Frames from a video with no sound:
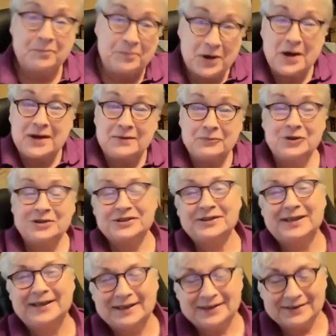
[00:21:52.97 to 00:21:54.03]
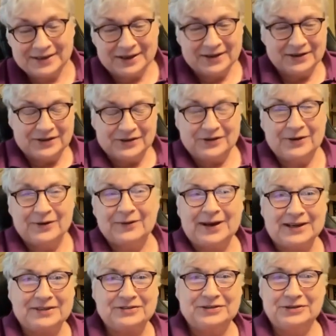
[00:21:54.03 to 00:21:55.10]
But once again, I
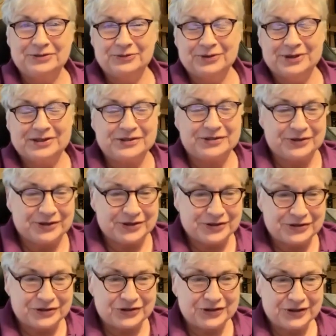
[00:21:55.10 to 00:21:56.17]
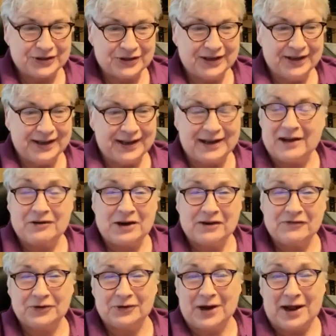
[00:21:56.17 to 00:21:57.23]
get to do research. And
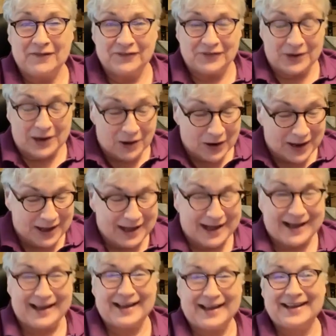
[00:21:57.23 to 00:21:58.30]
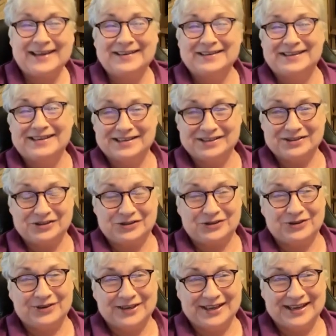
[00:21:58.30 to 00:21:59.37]
I hated
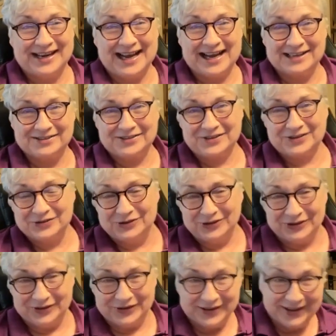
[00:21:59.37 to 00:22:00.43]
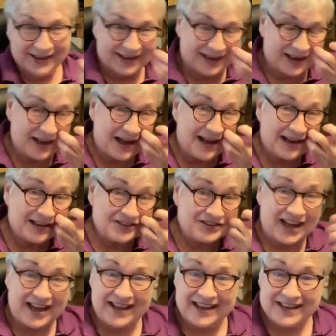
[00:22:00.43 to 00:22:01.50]
history in high school. In college,
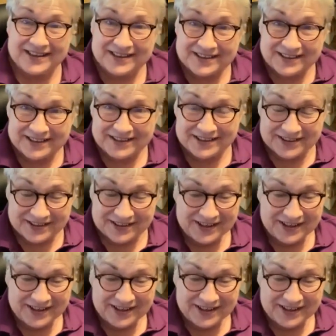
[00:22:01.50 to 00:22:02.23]
I hated it.